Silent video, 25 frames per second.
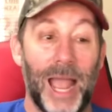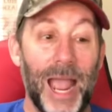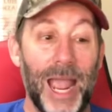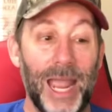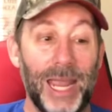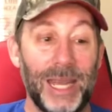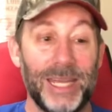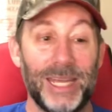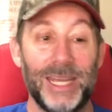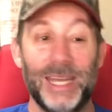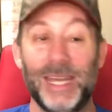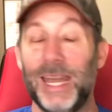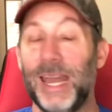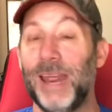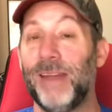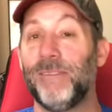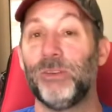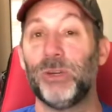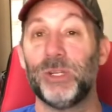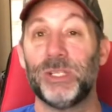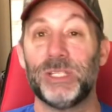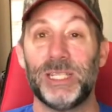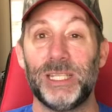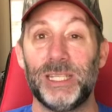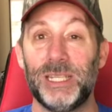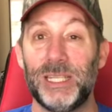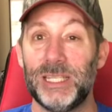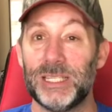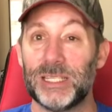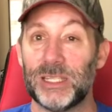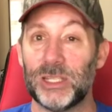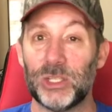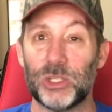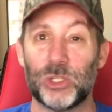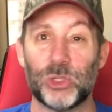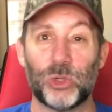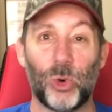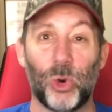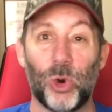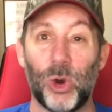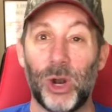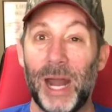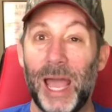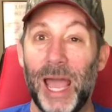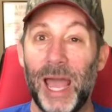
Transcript: I had never seen these in the store.